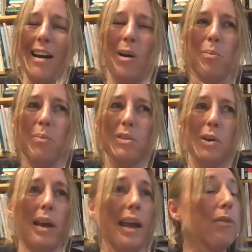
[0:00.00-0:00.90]
So
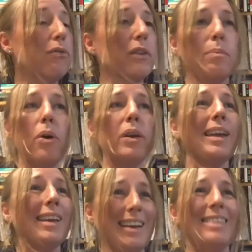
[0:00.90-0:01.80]

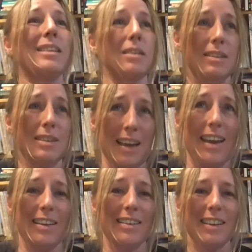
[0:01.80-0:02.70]
everybody in the
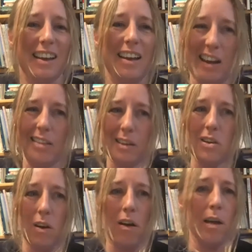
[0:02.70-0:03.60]
state at the
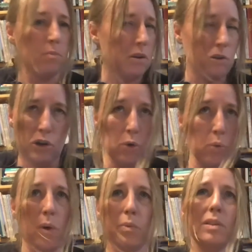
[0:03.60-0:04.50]
time knew
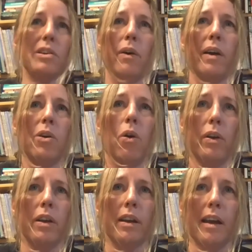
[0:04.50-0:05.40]
what was going
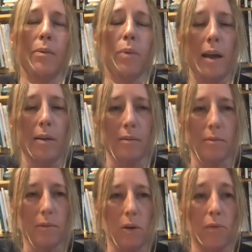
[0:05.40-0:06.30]
on, and
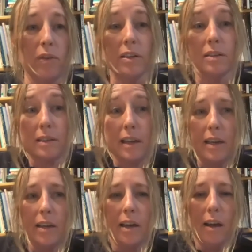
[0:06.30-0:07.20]

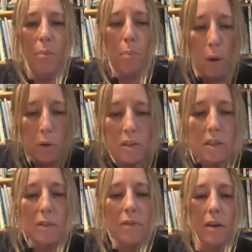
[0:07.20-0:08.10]
obviously most
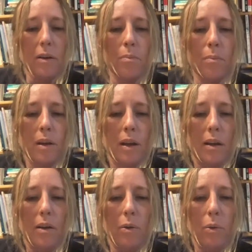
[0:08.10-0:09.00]
of them
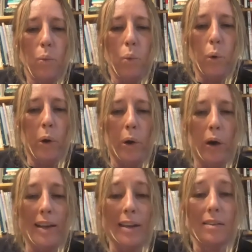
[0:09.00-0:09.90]
were,
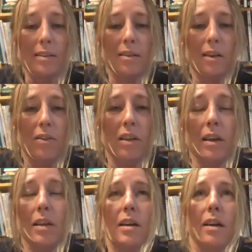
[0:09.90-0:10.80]
I guess, giving
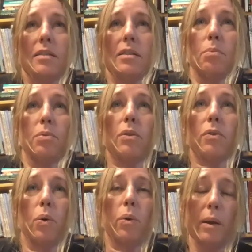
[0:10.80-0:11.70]
their tacit
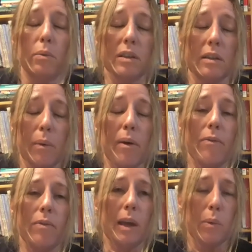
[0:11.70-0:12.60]
approval.
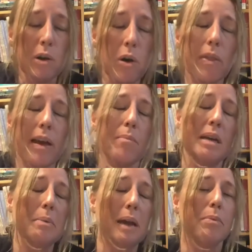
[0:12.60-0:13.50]
There were not that
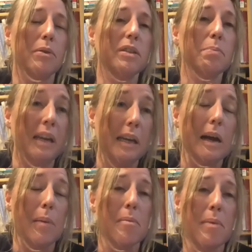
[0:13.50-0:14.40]
many people speaking
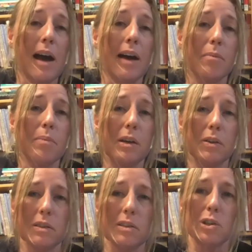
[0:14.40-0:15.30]
up about it,
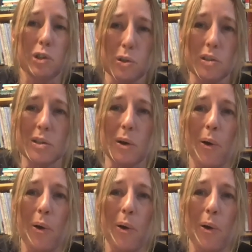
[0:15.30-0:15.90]
because to do so